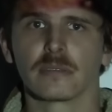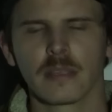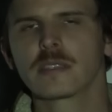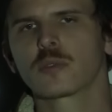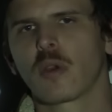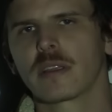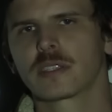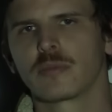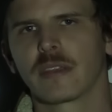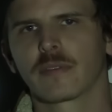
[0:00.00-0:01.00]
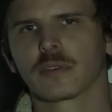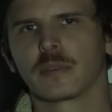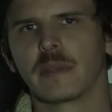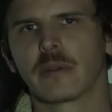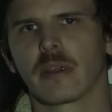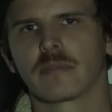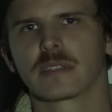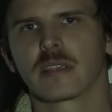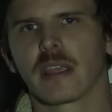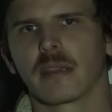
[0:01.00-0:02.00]
This is why it's so difficult to be around
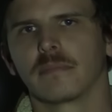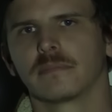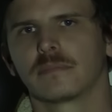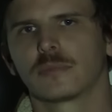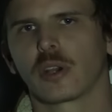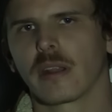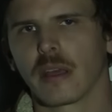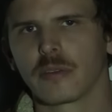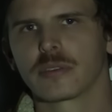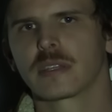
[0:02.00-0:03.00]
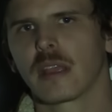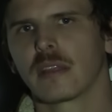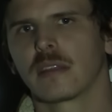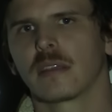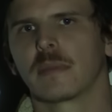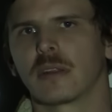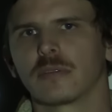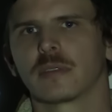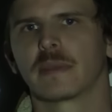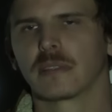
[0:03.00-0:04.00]
Sam, try to understand him, and
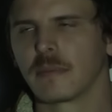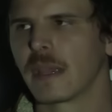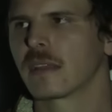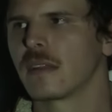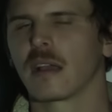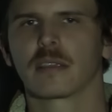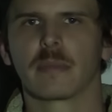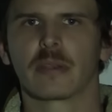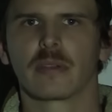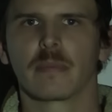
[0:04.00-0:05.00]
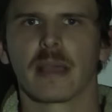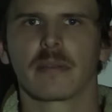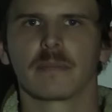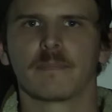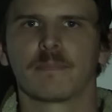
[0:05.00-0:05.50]
ultimately make a documentary about him.